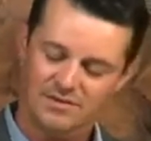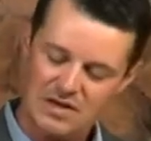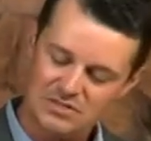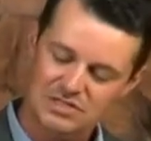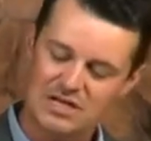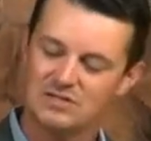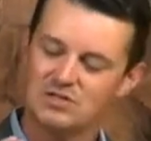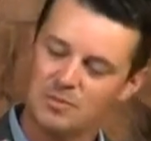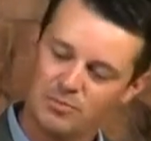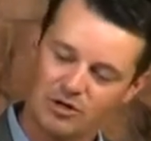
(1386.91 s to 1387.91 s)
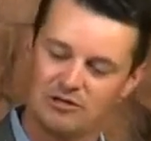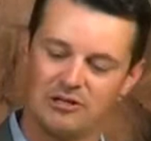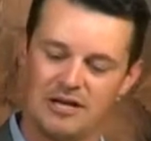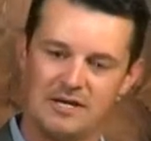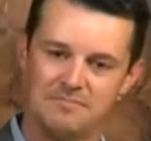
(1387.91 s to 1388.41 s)
They're sent to
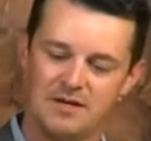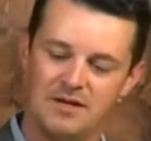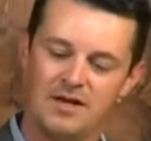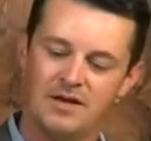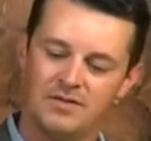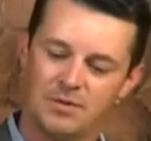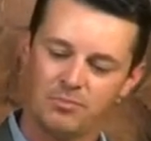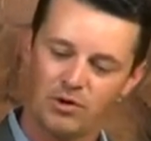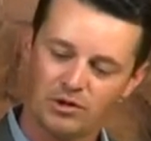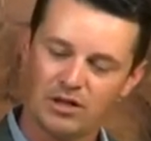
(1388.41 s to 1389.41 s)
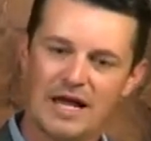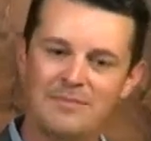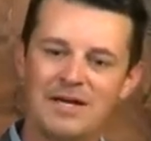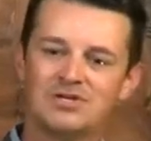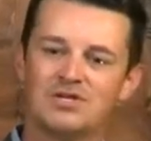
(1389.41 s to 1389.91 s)
proclaim. They're
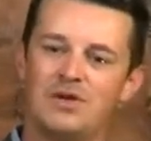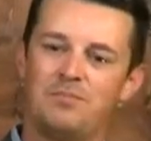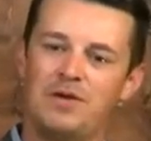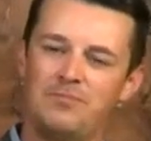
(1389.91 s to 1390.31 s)
proclaiming so that